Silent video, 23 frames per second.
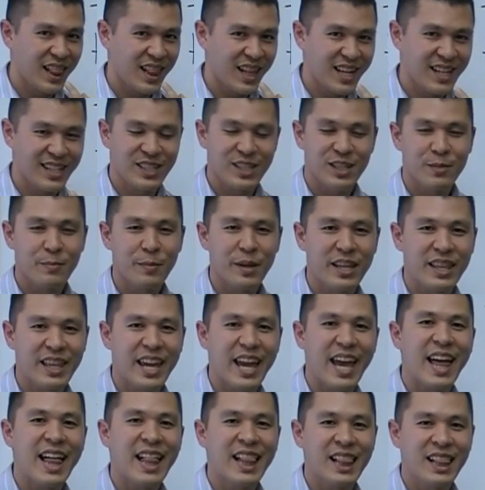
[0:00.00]
and just make the
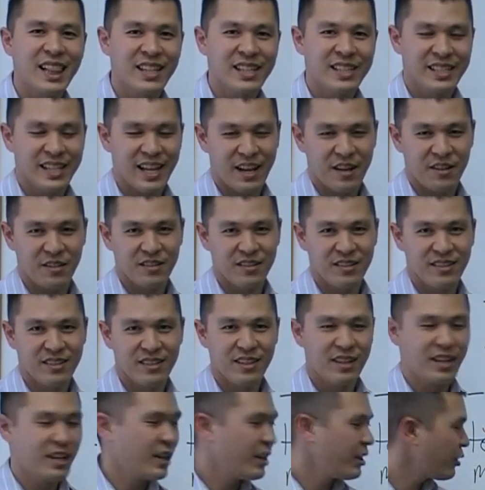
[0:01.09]
L sound.
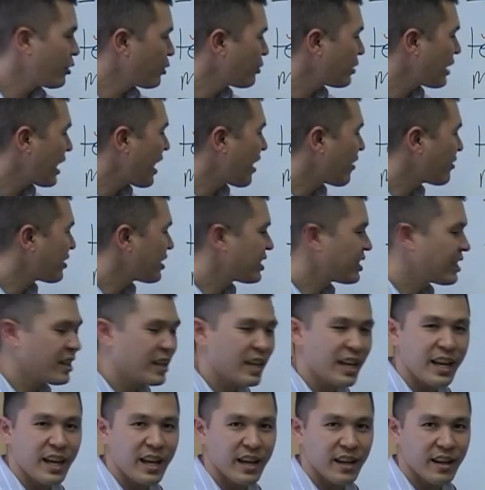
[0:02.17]
You don't have to say
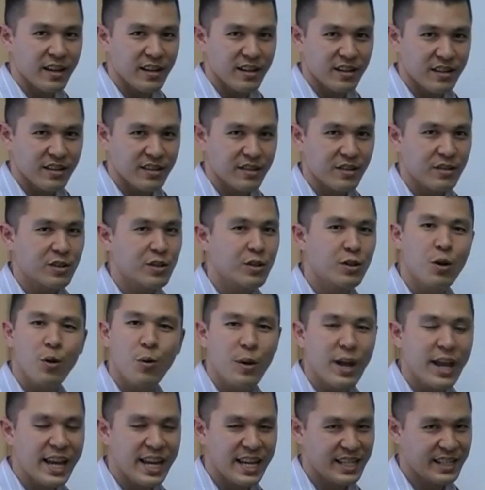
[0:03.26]
the A. There's no
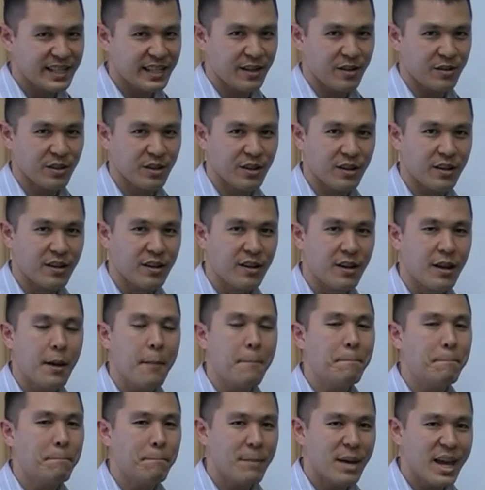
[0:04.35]
A sound here.
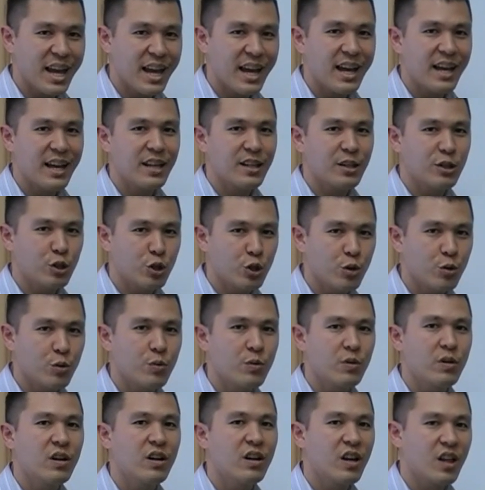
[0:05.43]

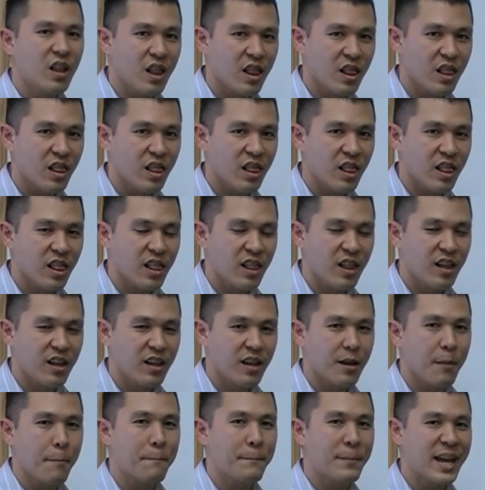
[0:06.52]
Manual.
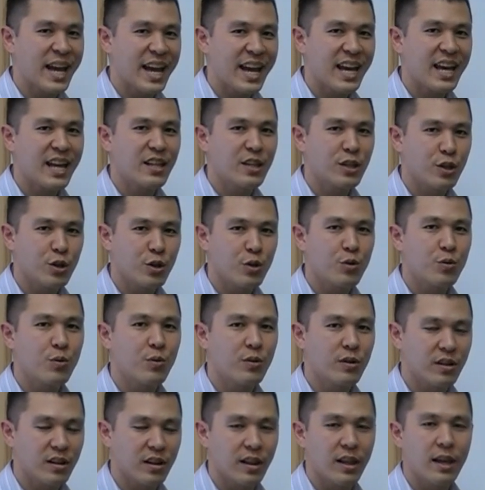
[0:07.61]

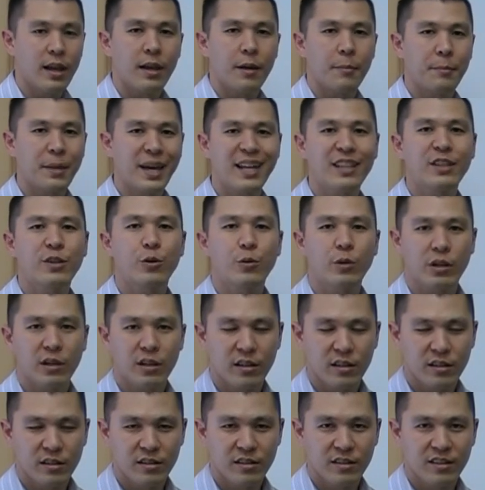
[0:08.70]
Manual. Manual.
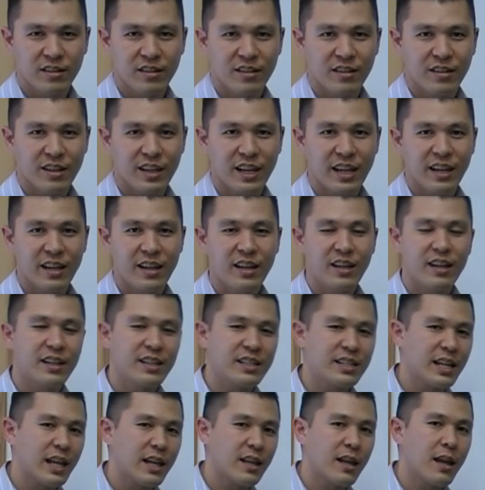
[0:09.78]
Okay? It's
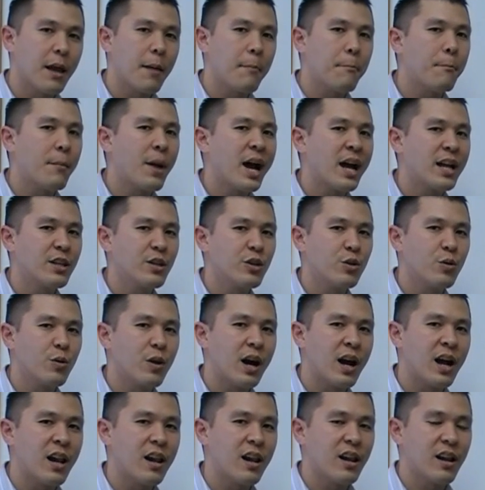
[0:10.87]
not
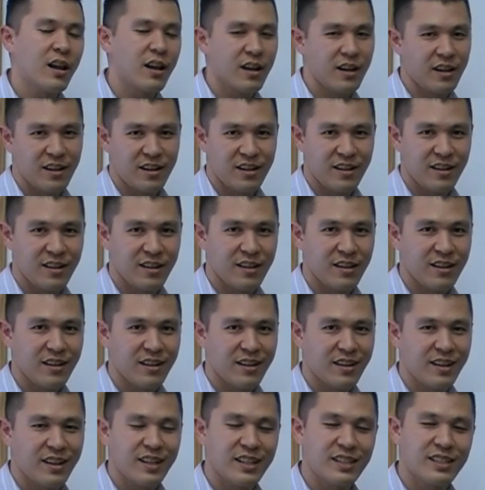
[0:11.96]
manual.
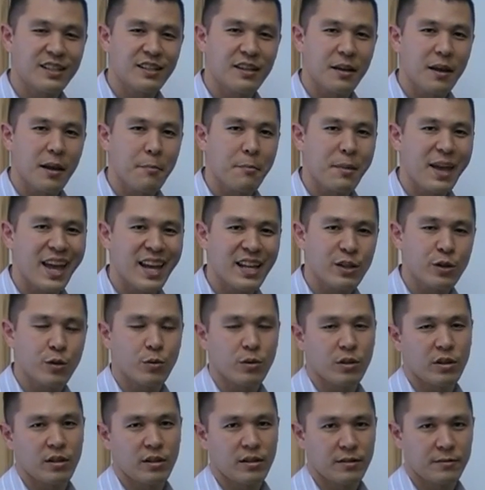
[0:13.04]
It's
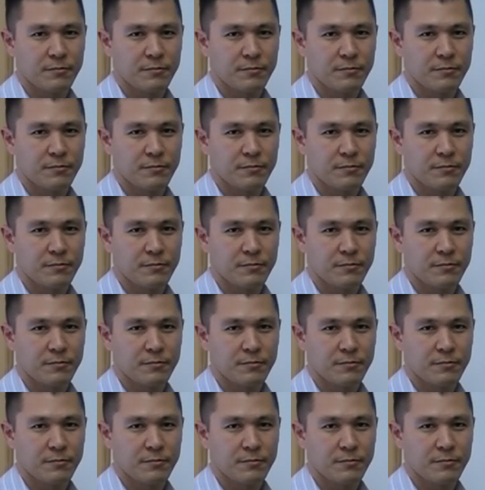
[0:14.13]
manual.